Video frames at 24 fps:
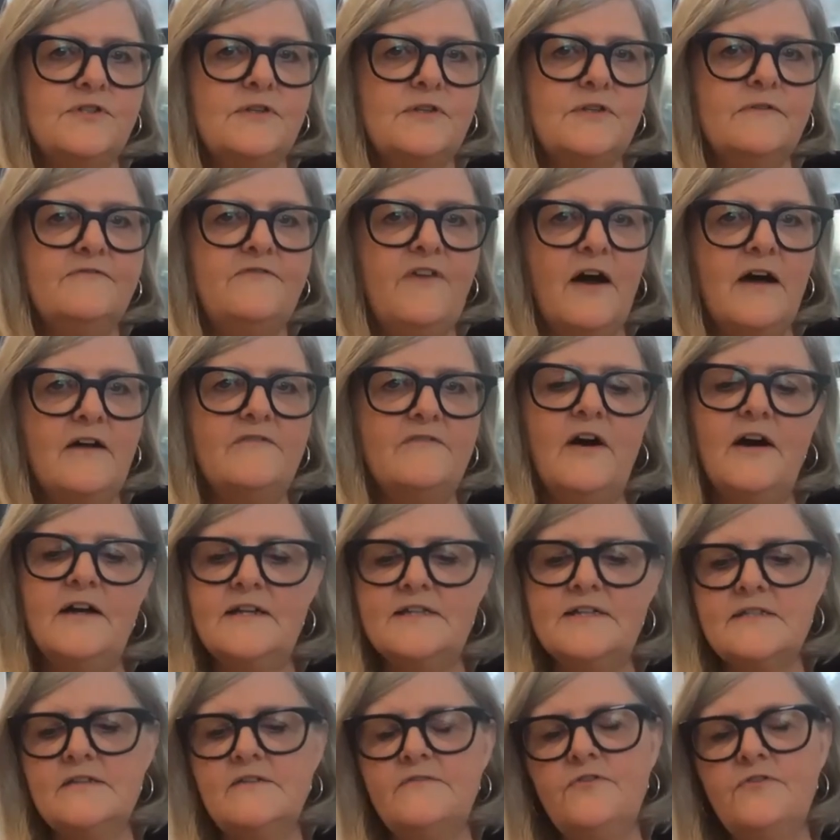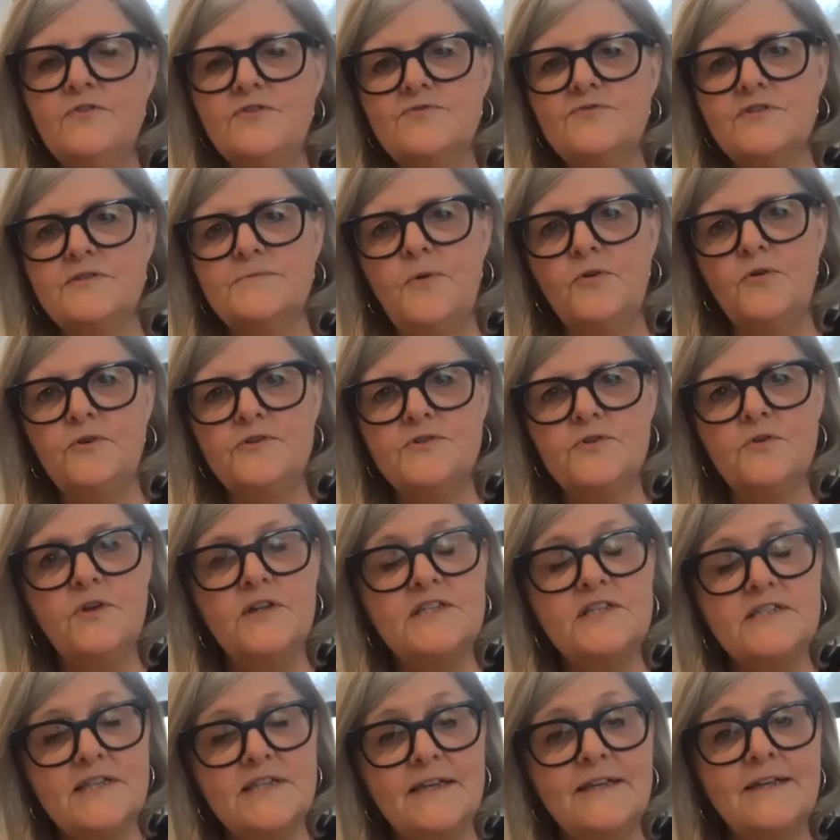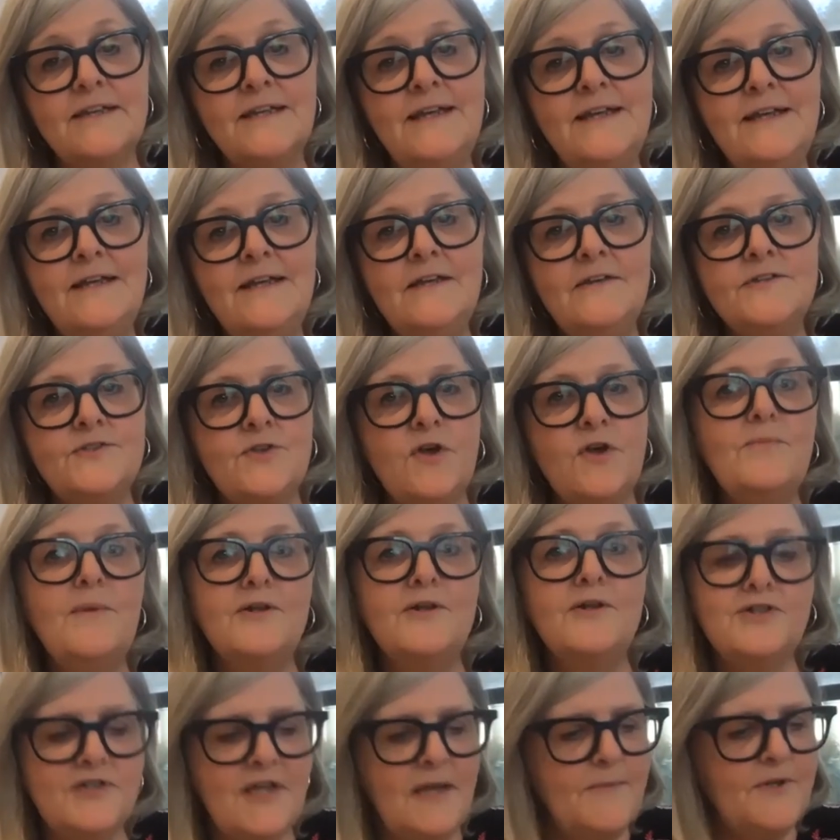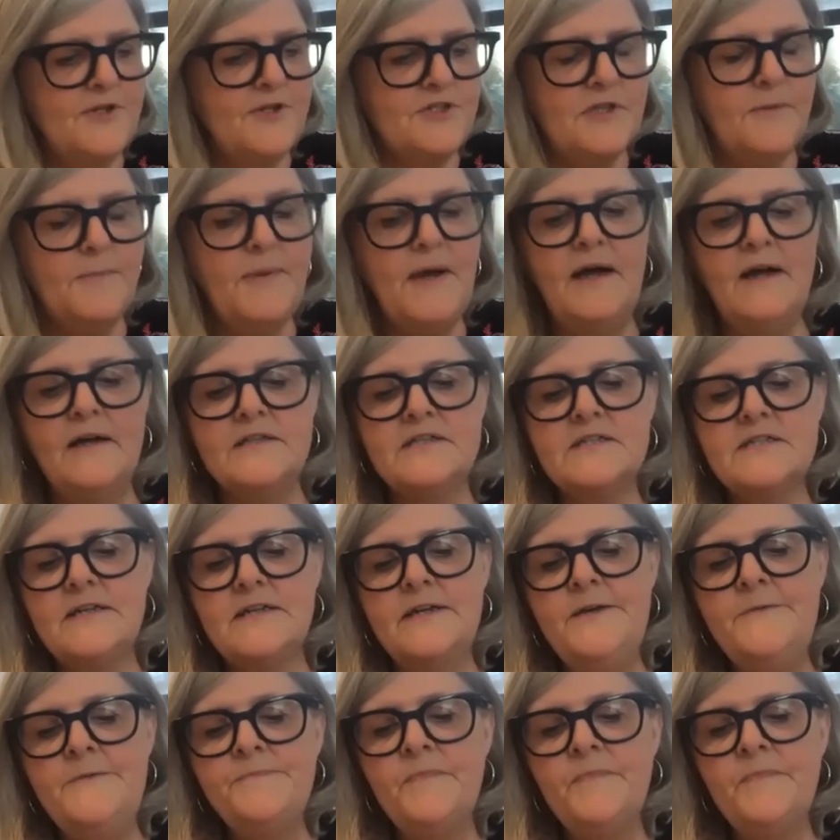the firefighters and the first responders who had seen so much damage in the past.